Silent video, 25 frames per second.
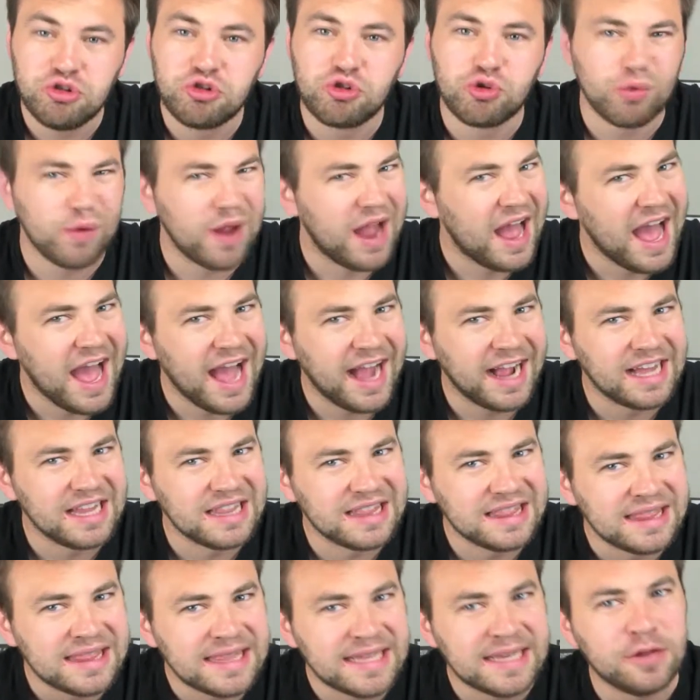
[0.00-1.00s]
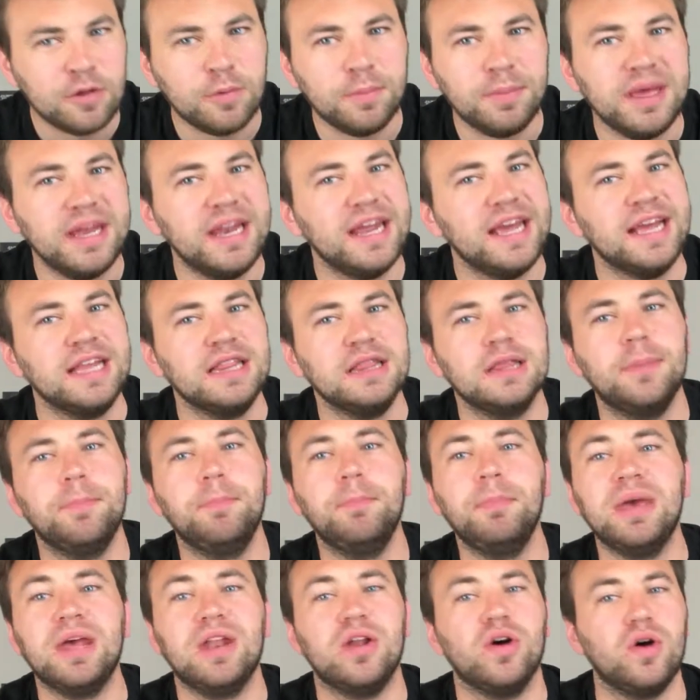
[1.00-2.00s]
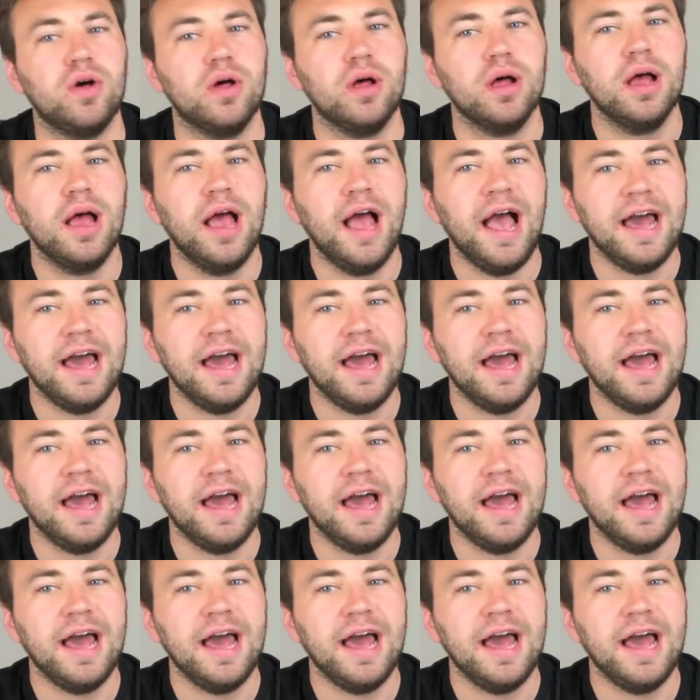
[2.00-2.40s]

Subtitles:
drag a little bit in the middle.